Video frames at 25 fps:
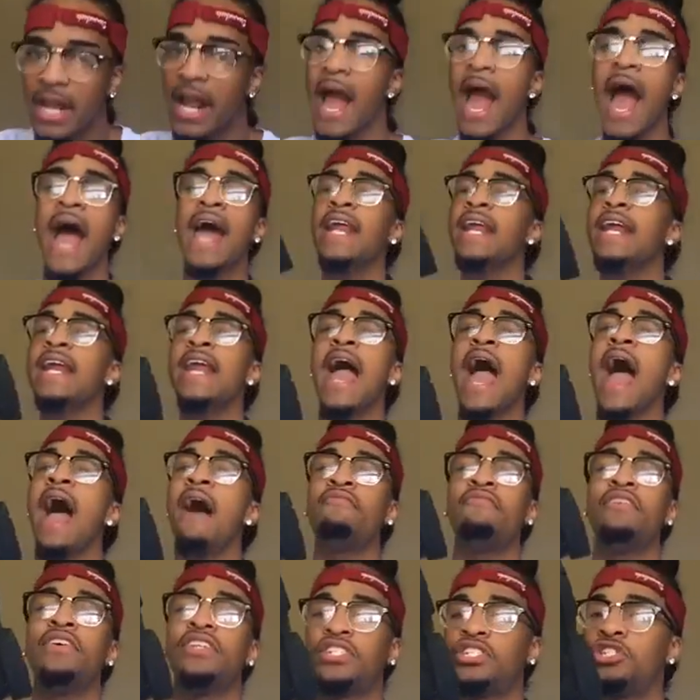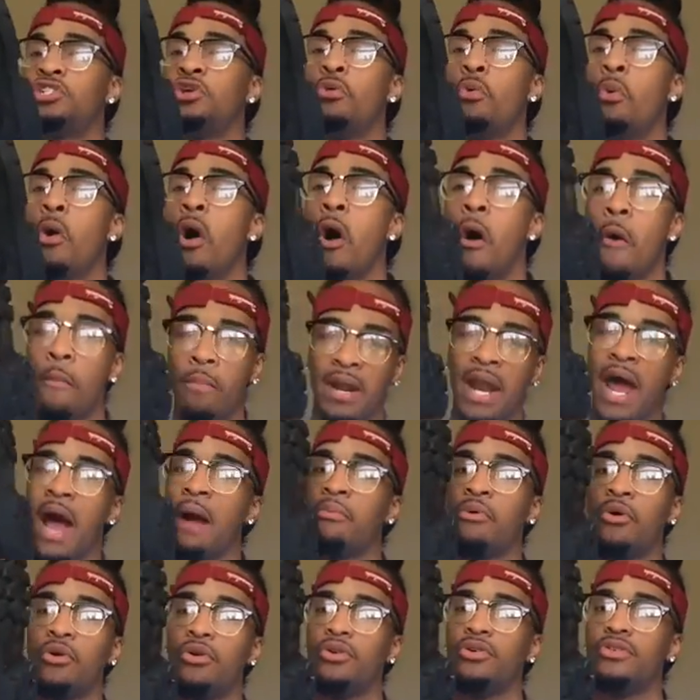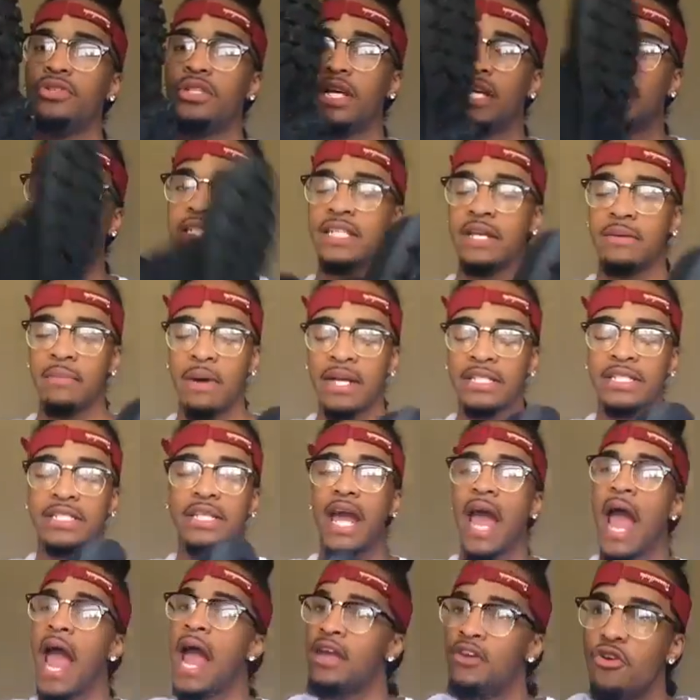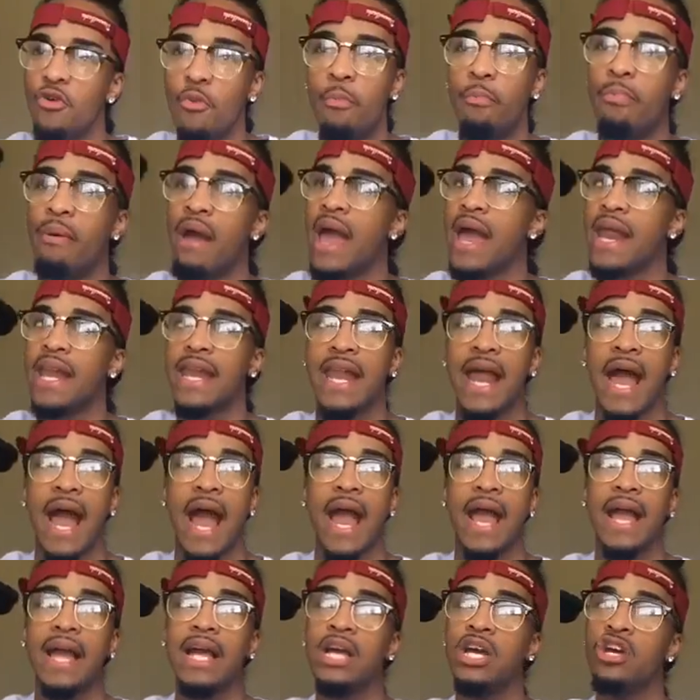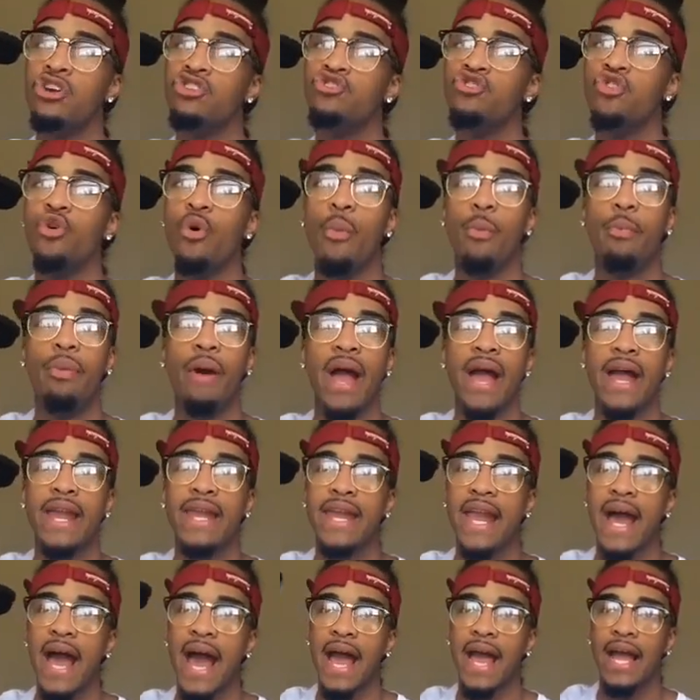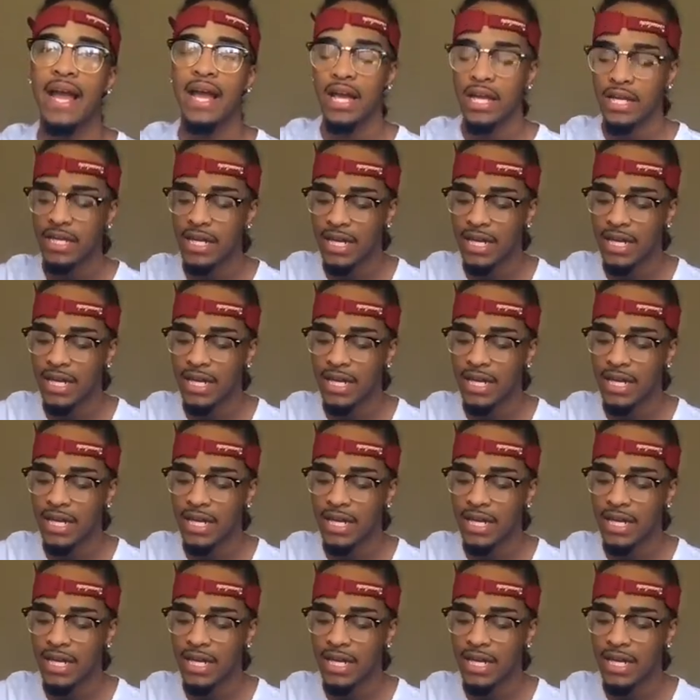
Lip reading: I didn't have this shoe on, but I'm going to use it as if I said, hey, you bet not. You bet not.